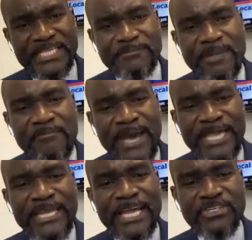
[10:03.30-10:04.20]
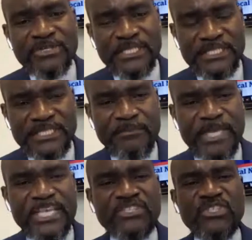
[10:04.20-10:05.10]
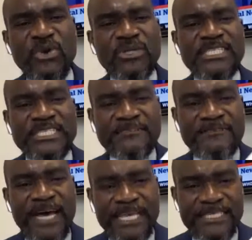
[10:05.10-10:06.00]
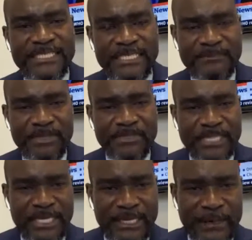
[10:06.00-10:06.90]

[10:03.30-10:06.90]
member electoral system is not defined in Butane.